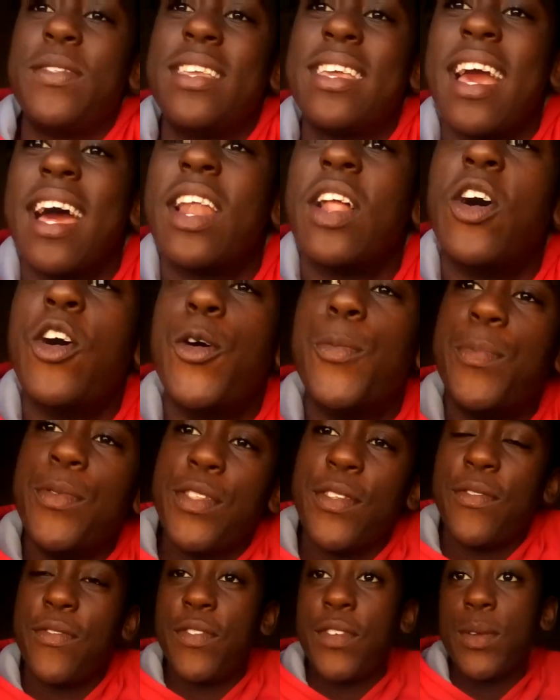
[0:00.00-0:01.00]
Gotta
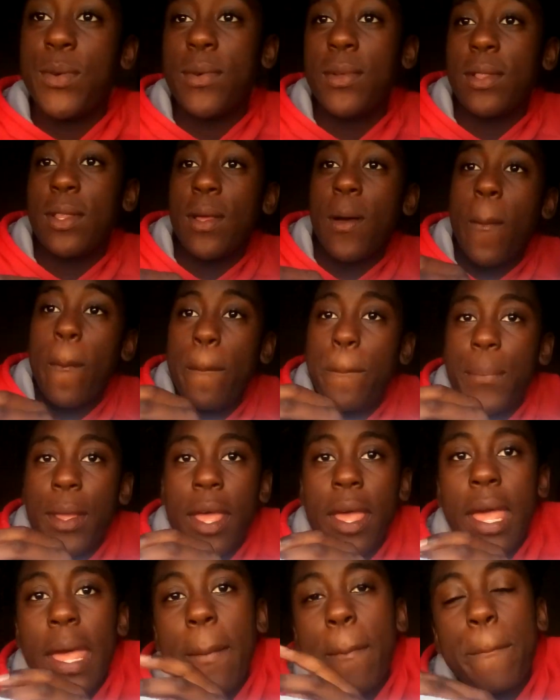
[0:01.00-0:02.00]
open the view a little
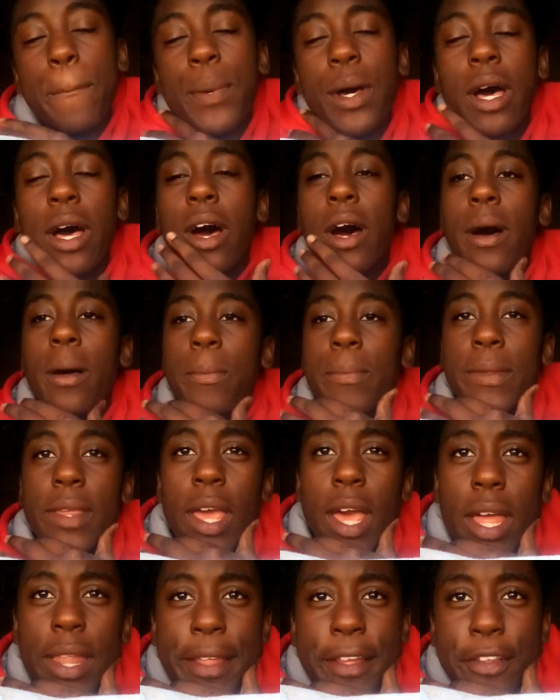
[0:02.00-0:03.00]
bit, but
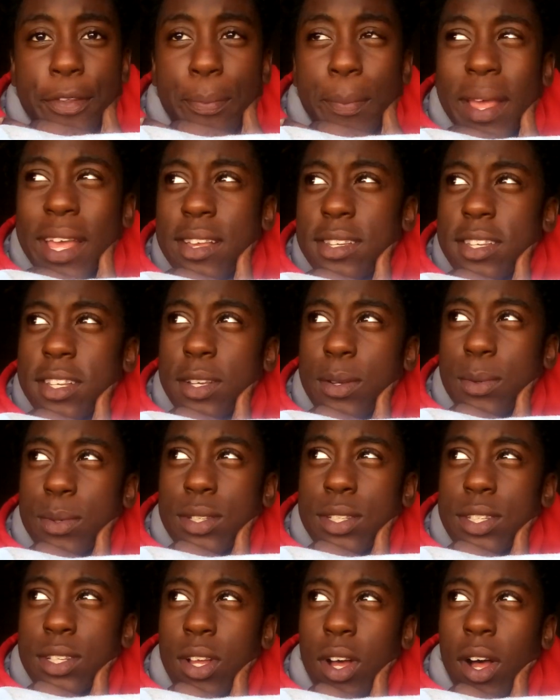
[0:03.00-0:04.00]
yeah, that's basically
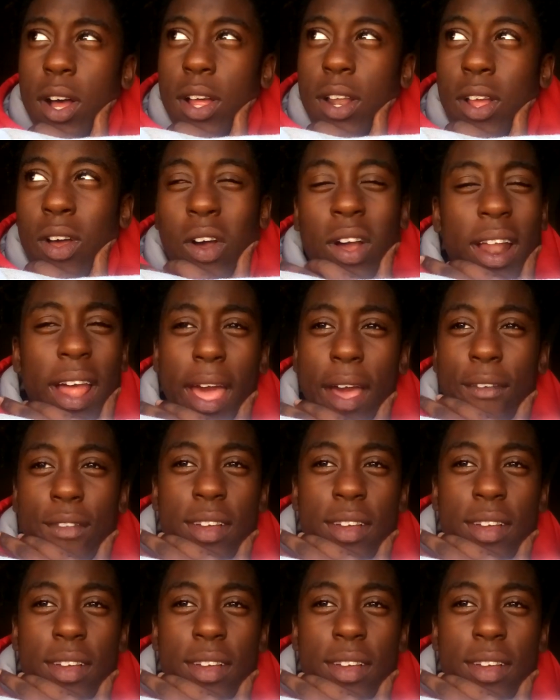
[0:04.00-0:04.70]
what's going on.